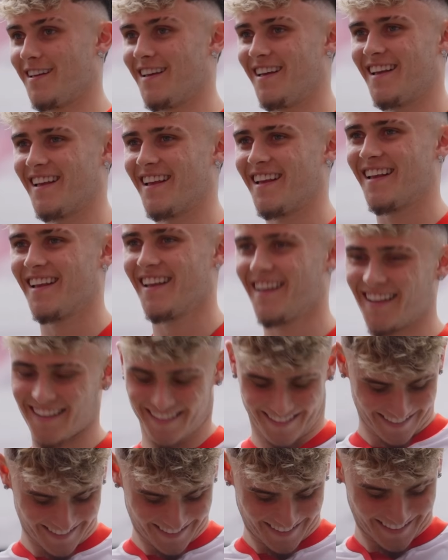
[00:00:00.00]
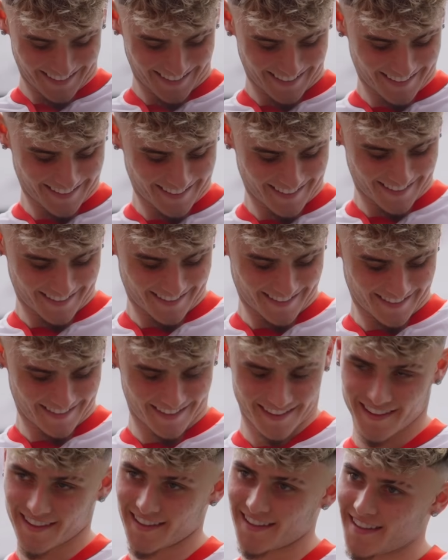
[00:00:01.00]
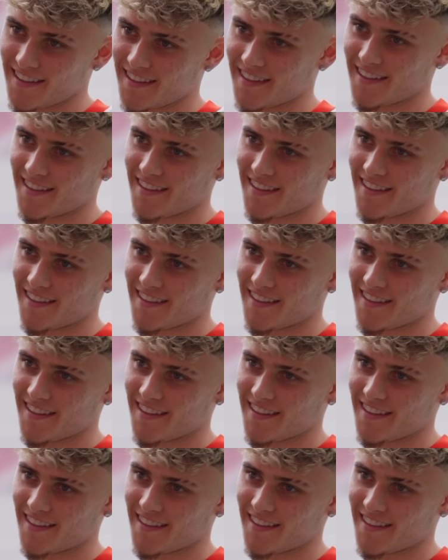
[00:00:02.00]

He's a team player with a lot